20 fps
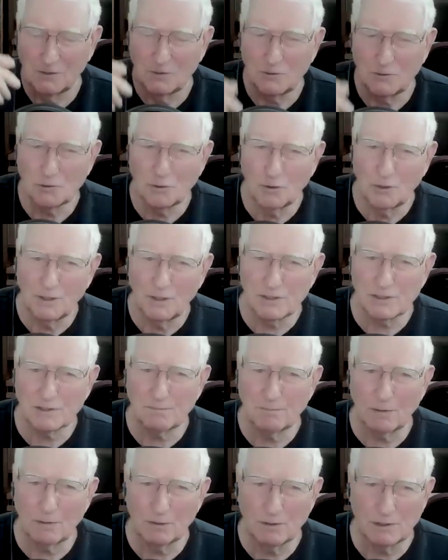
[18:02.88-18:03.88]
Joy is
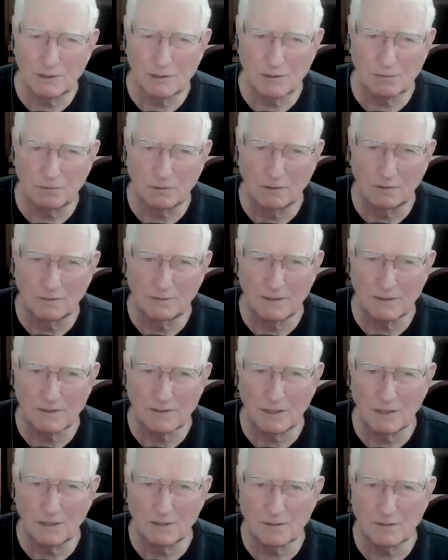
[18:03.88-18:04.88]
spiritual, he
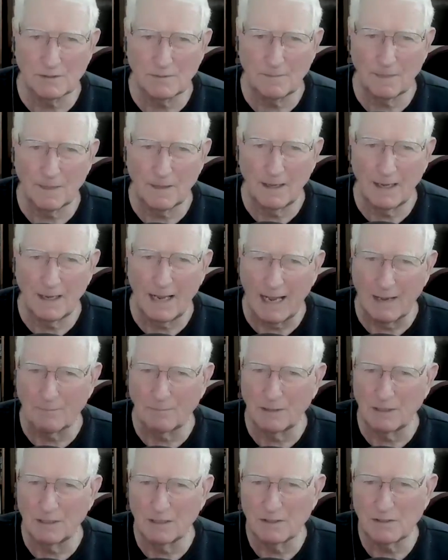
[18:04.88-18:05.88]
says.
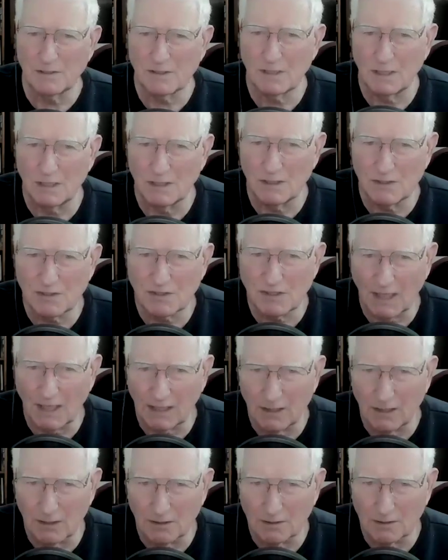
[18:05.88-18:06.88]
Happiness is
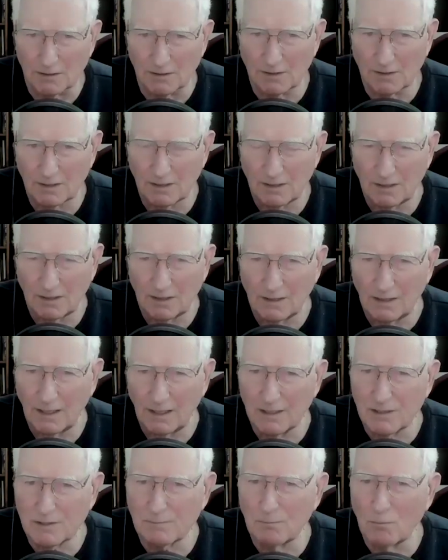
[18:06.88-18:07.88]
secular.
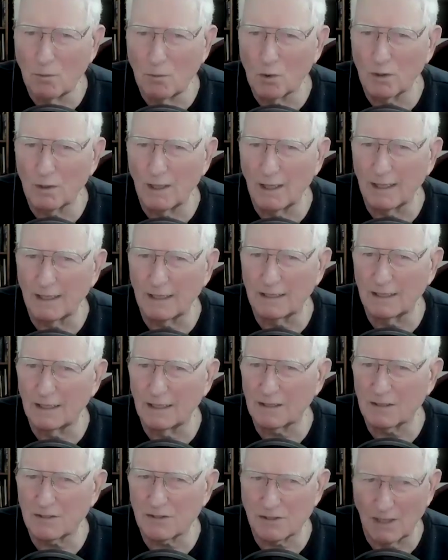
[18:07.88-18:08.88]
It's more like
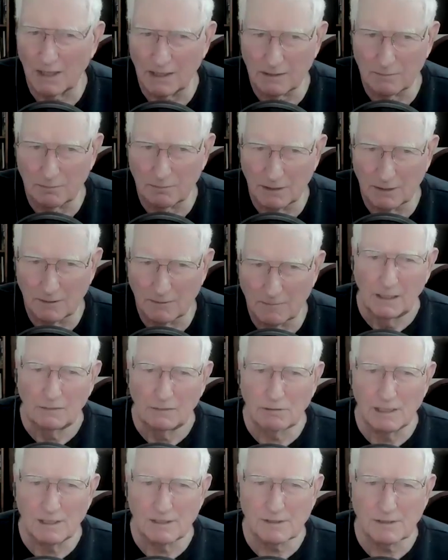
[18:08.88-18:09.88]
excitement. He
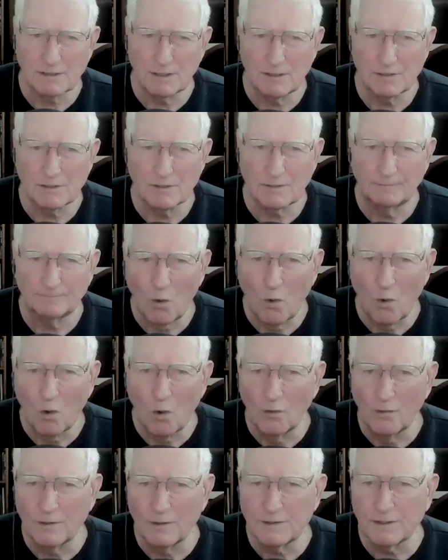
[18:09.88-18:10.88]
writes there's
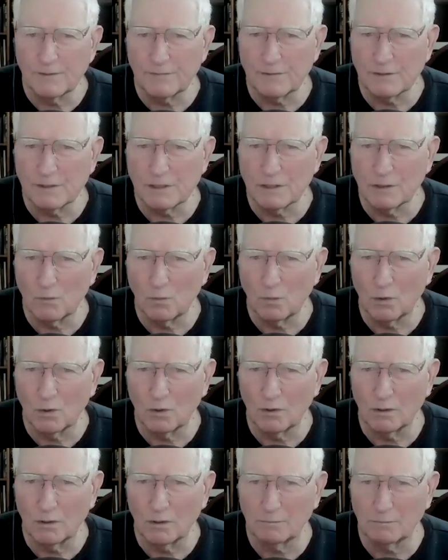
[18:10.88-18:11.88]
all the difference in the
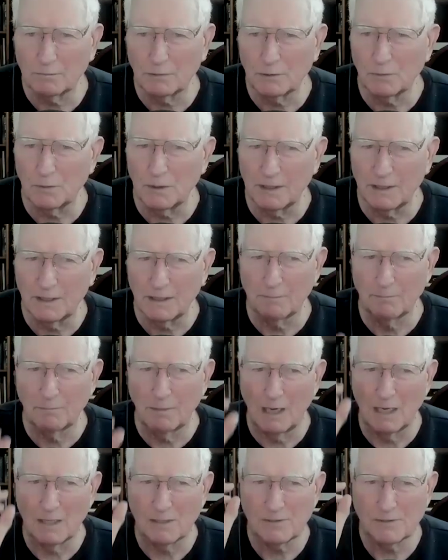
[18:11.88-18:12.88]
world between the
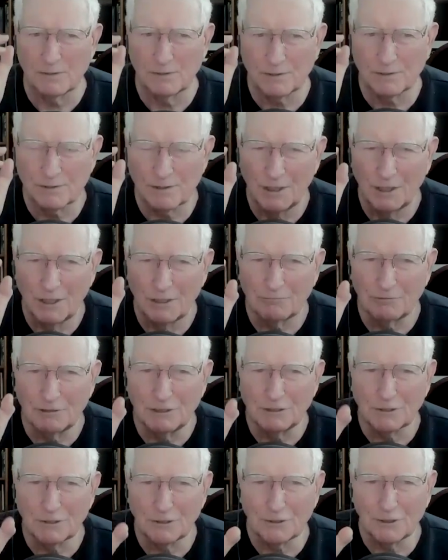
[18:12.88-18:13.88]
apostles
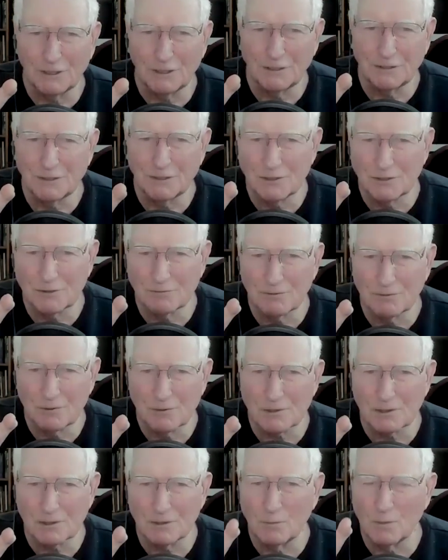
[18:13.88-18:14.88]
returning to
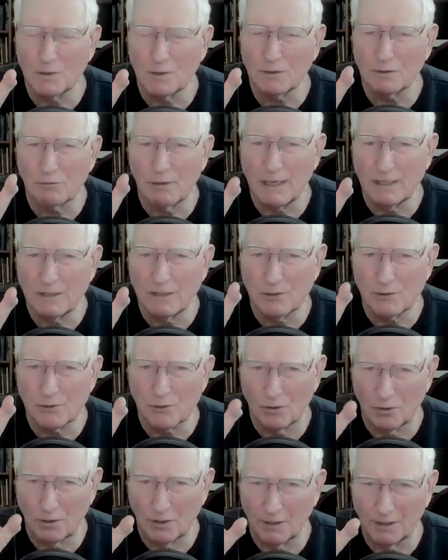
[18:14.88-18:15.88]
Jerusalem with great
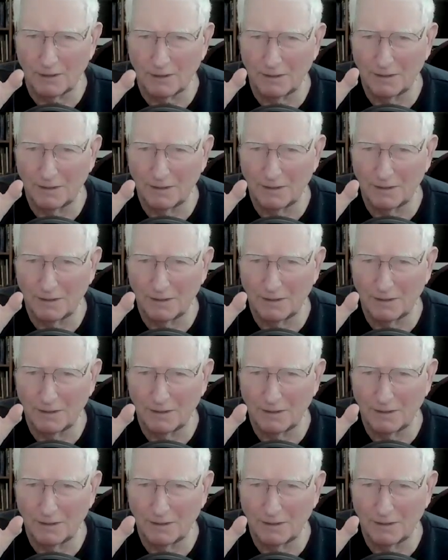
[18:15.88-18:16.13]
joy